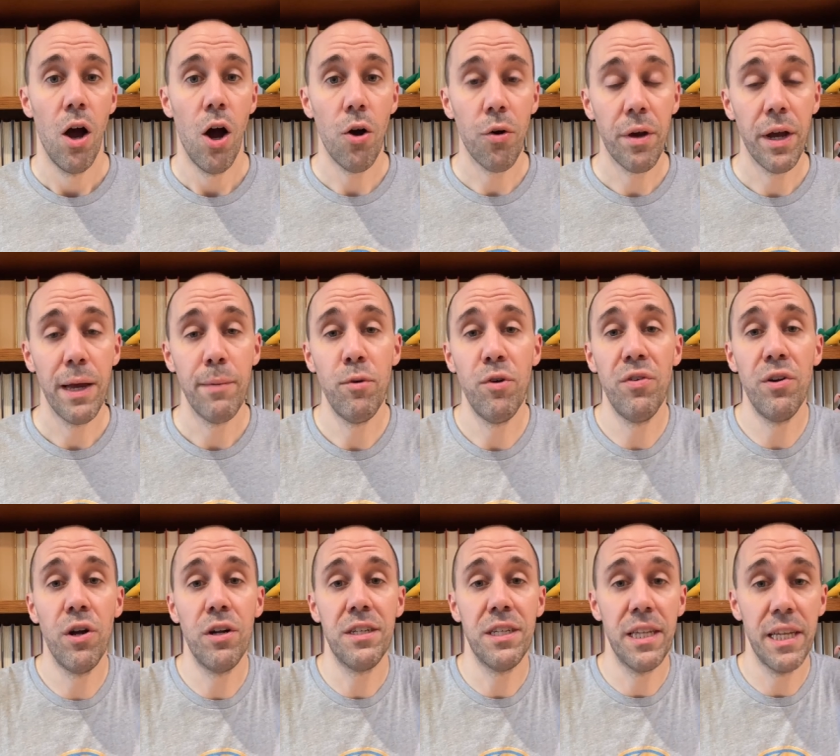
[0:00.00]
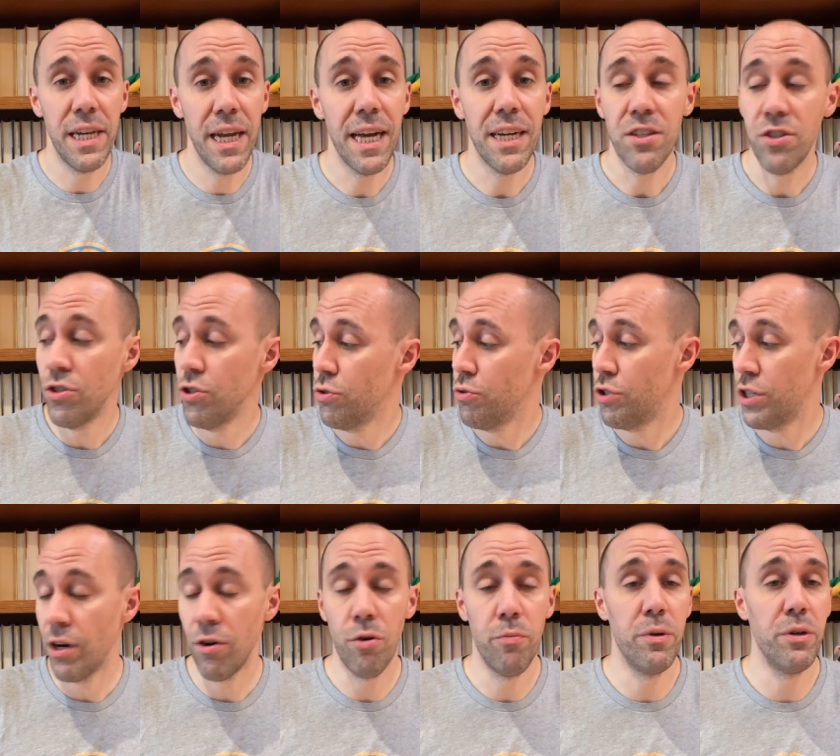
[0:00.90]
Okay, moving on to the next new
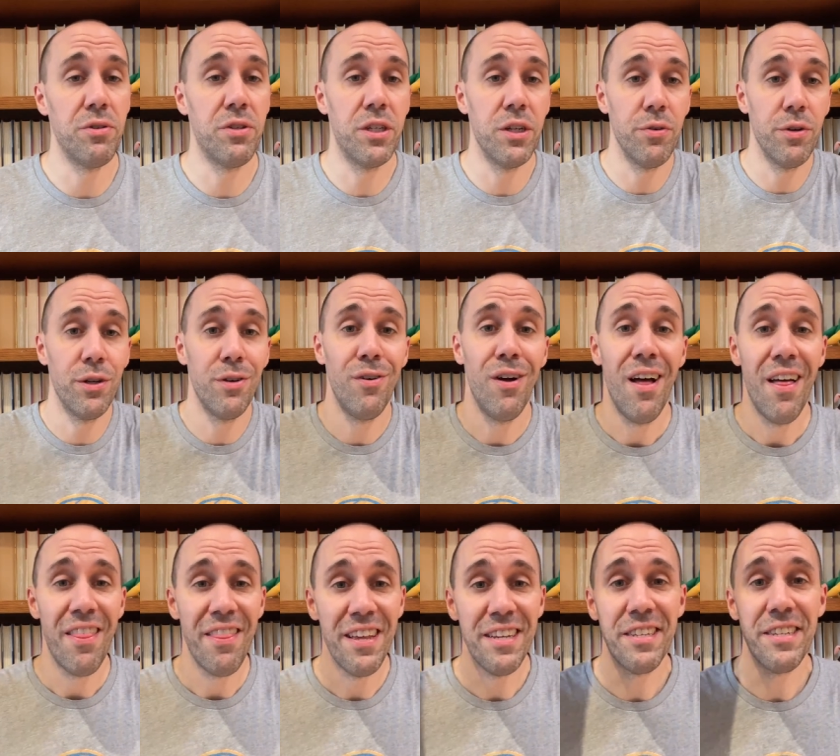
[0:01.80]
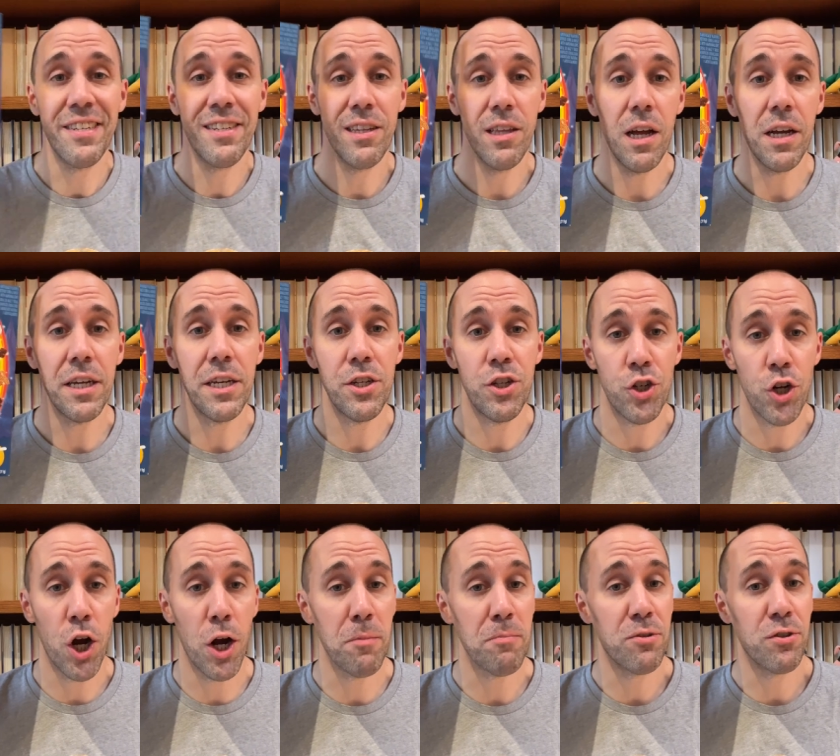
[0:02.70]
General Mills cereal. This is Lucky
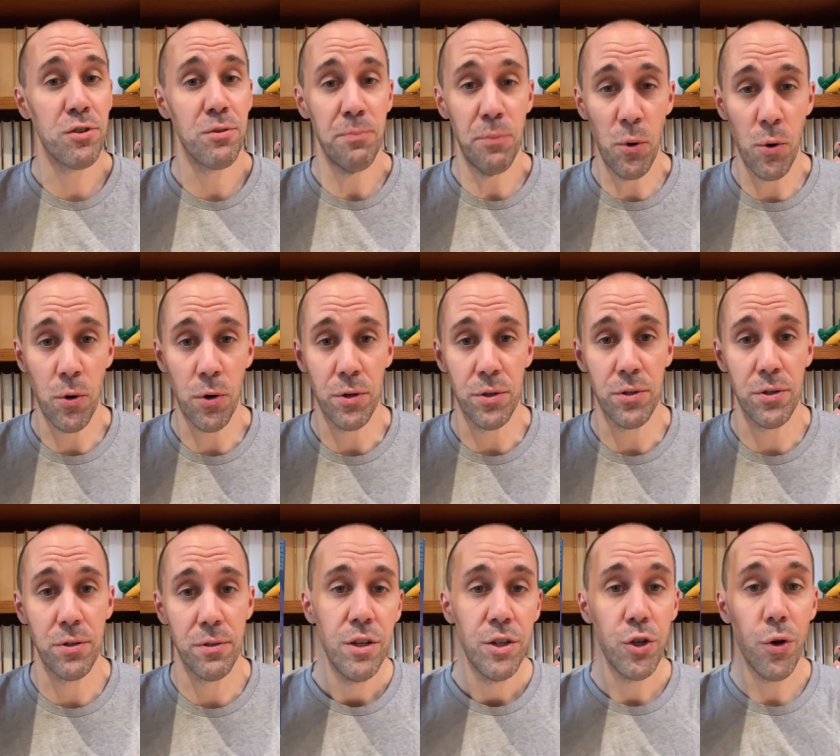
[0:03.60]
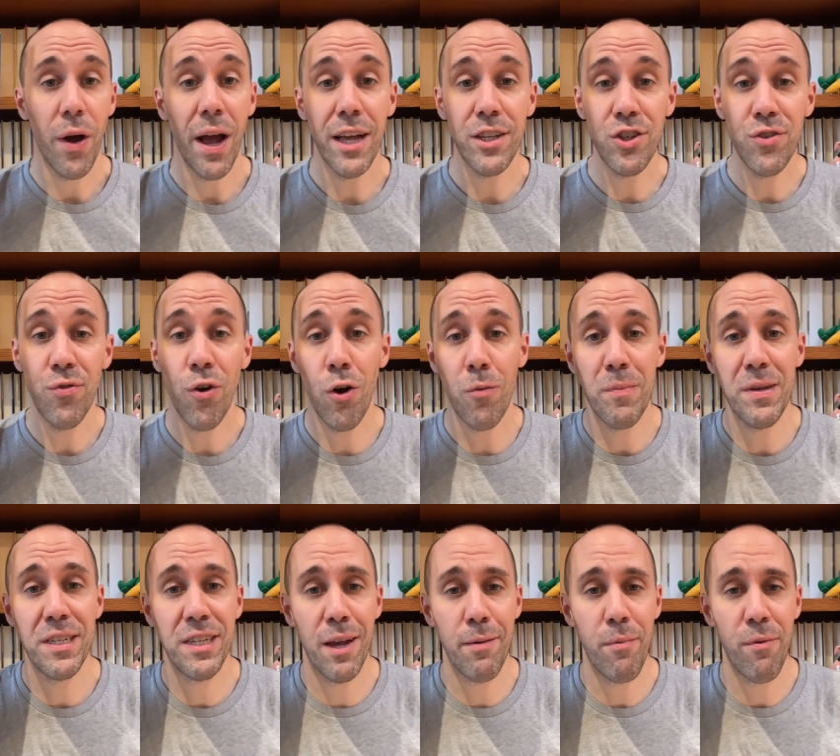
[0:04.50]
Charms S'mores. So as you've heard me
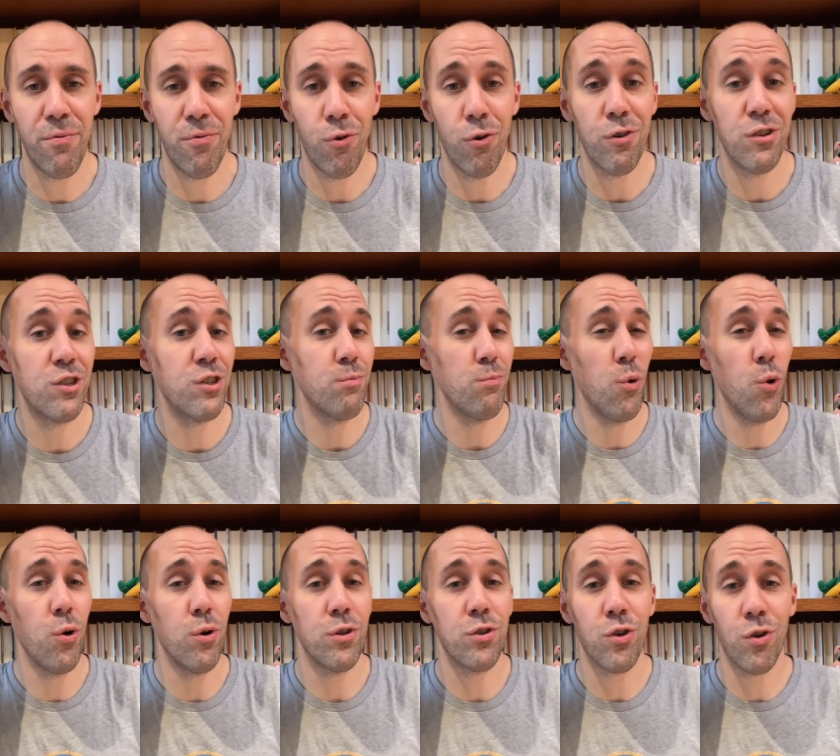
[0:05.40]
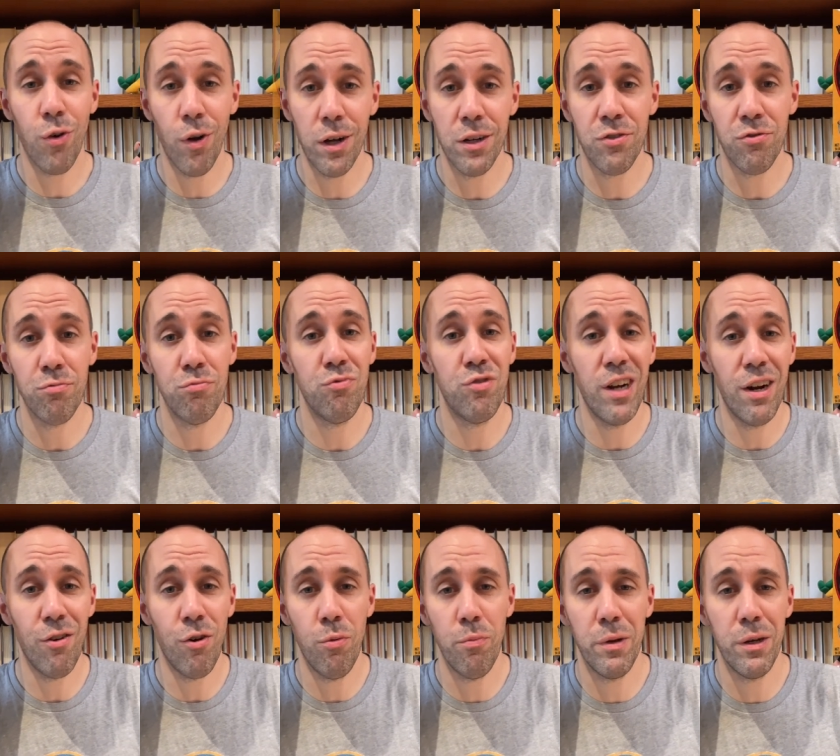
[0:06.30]
say before, S'mores Crunch from
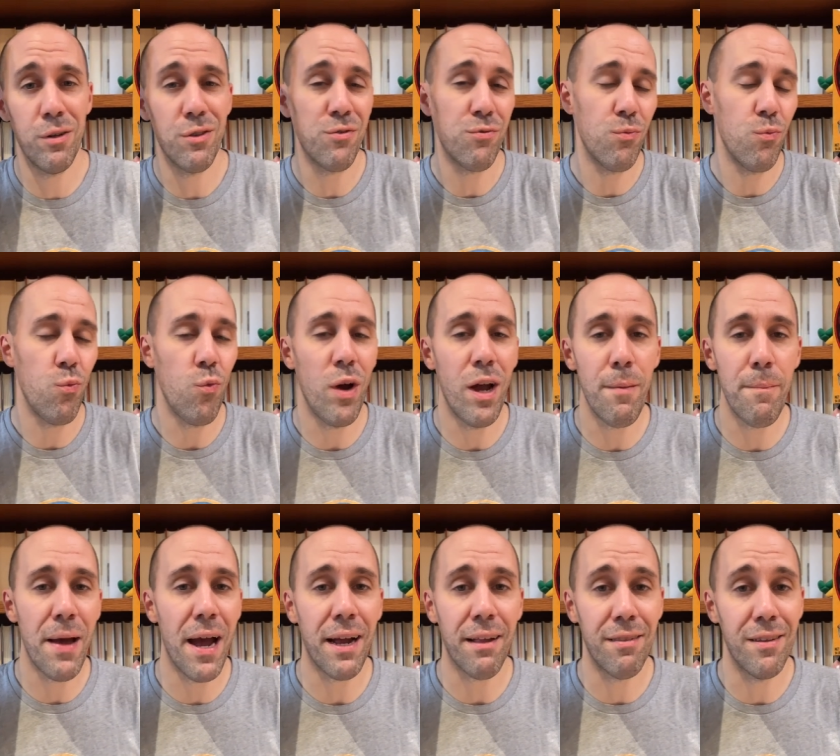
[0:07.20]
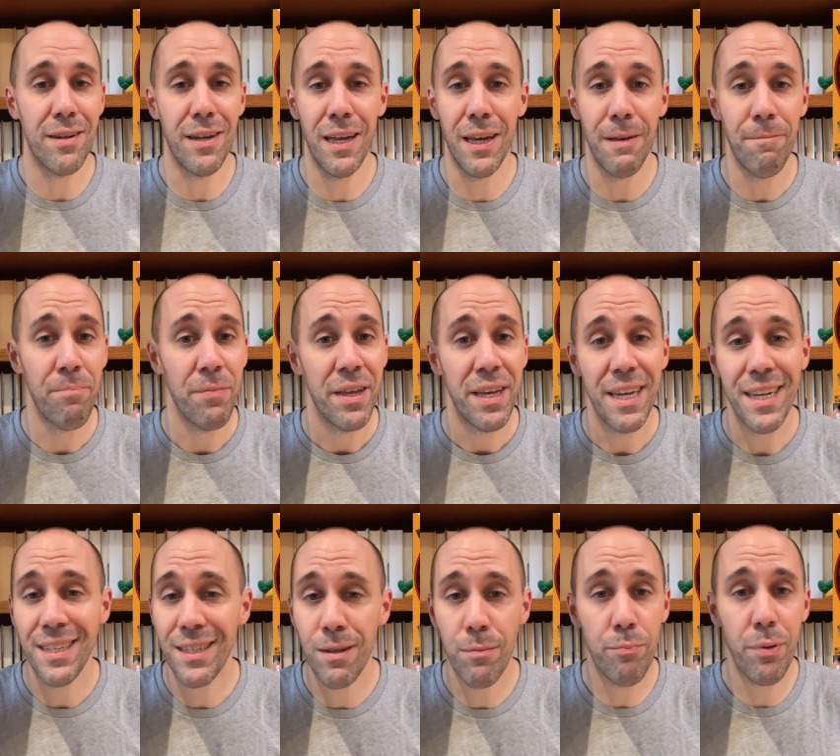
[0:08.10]
General Mills from way back in the day
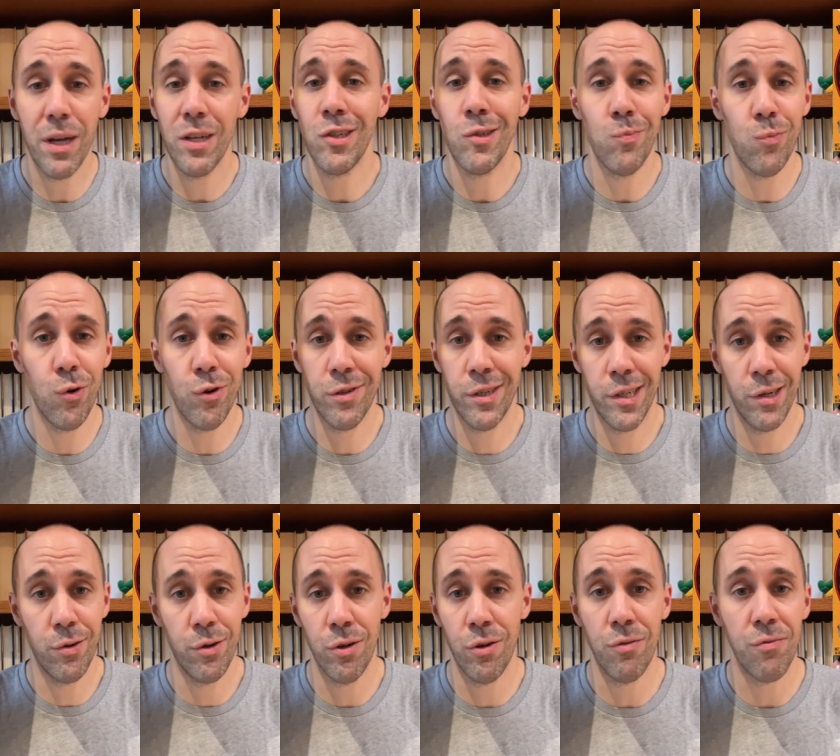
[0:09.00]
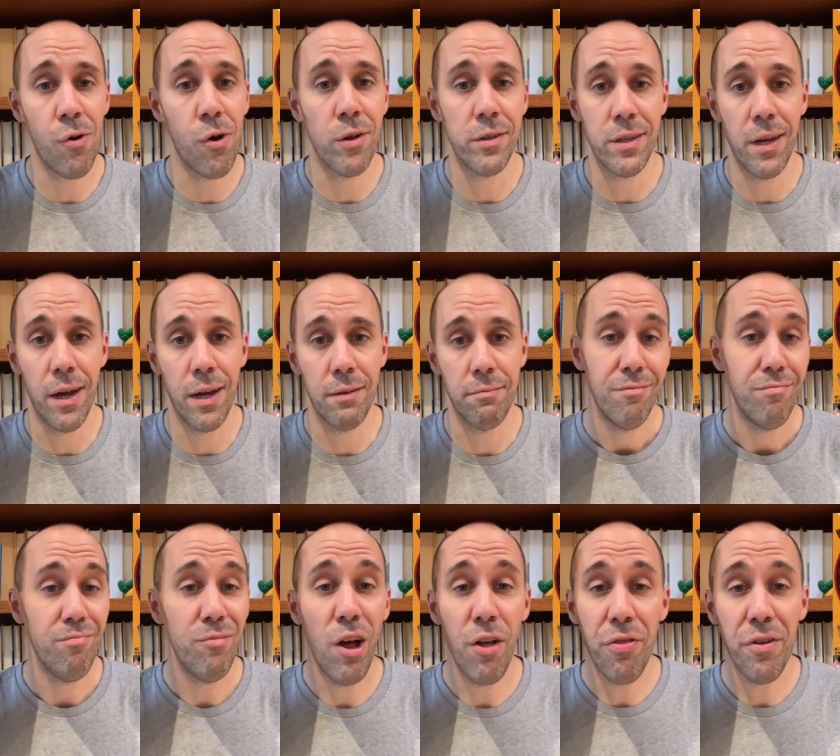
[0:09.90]
is the best s'more cereal of all time.
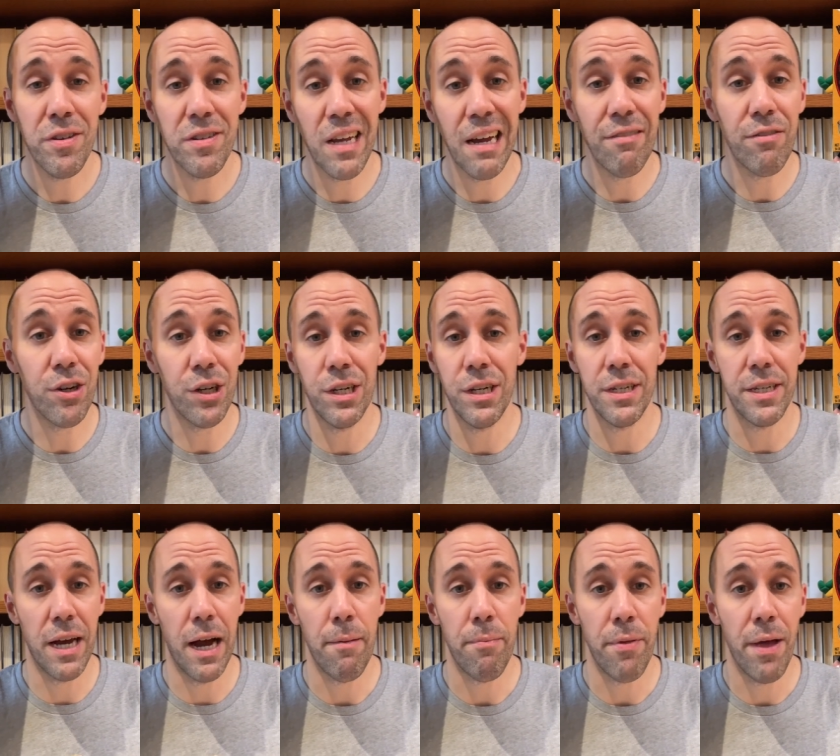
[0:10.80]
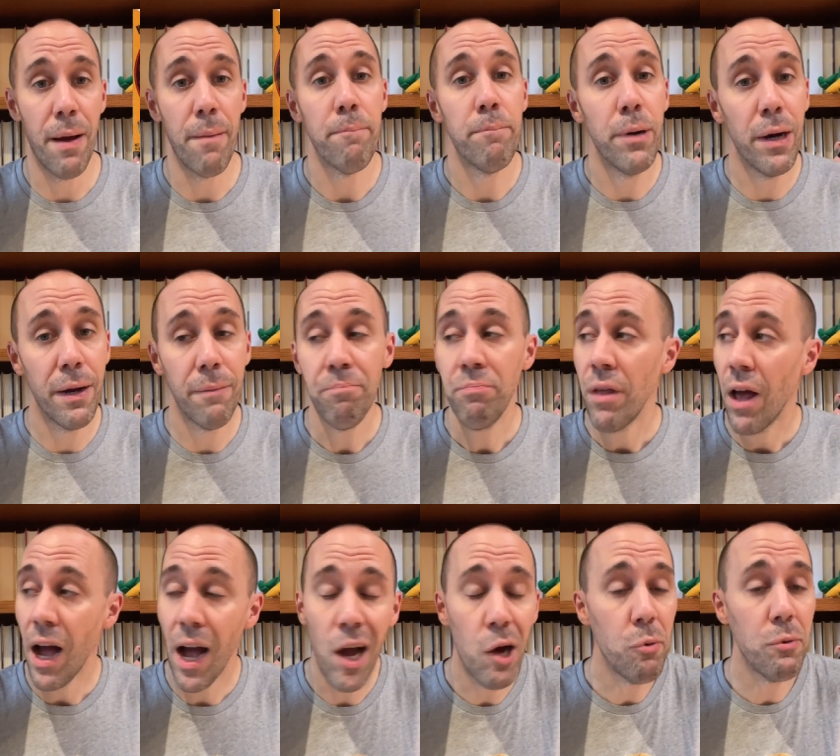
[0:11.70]
Nothing's ever gonna top that, but
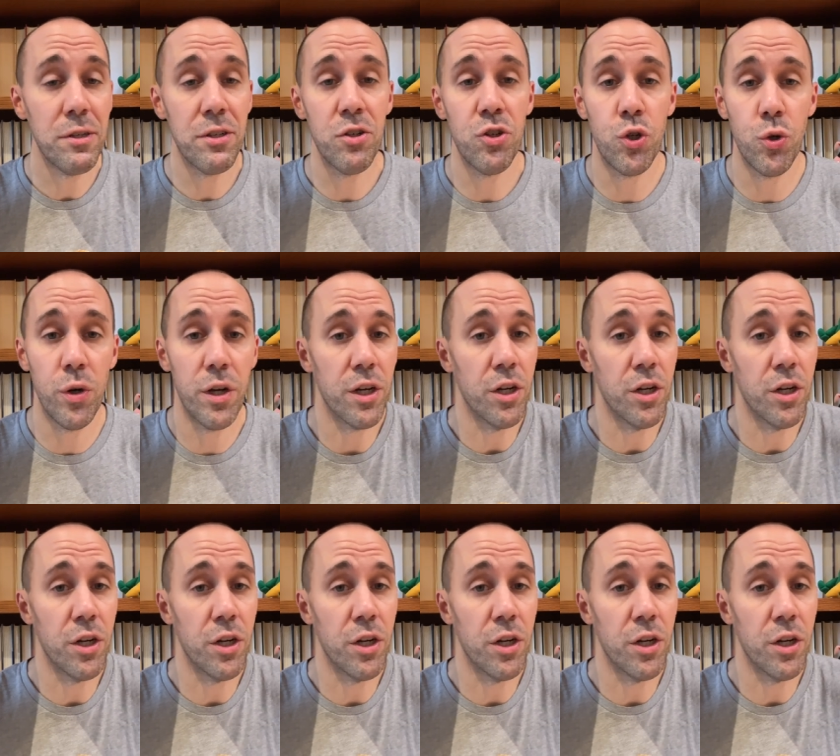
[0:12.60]
I always enjoy a